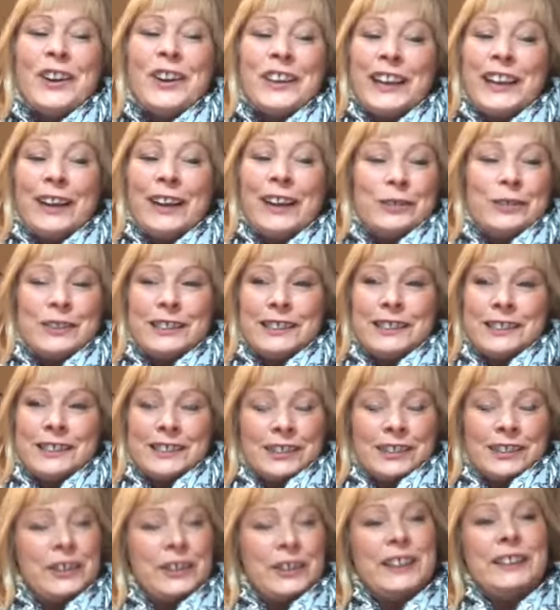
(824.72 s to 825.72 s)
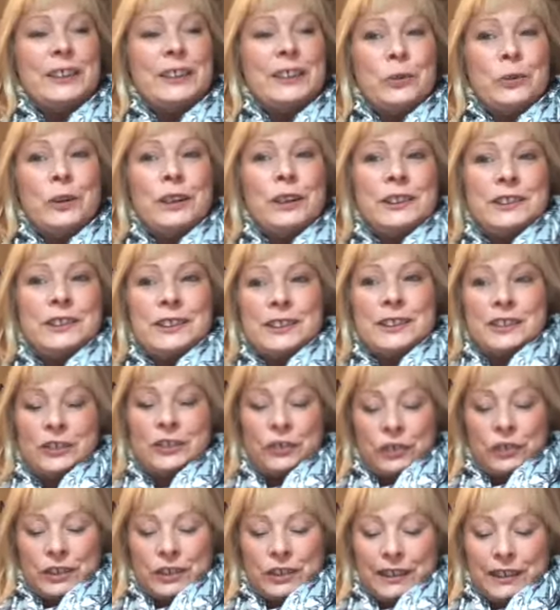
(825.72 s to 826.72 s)
aldi's think the quality's
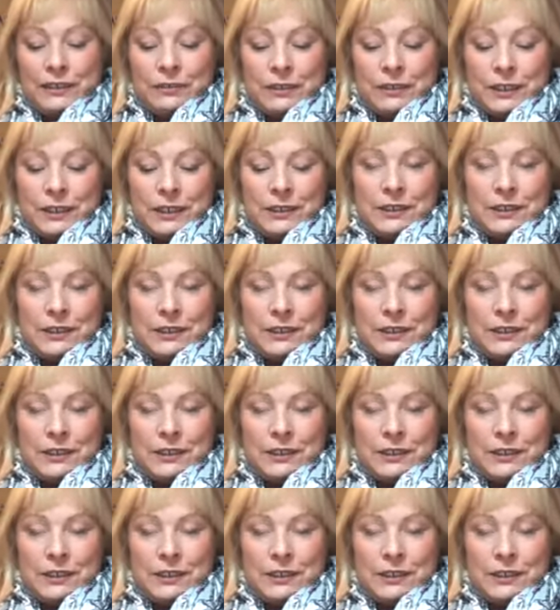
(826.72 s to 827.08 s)
yeah. good at aldi's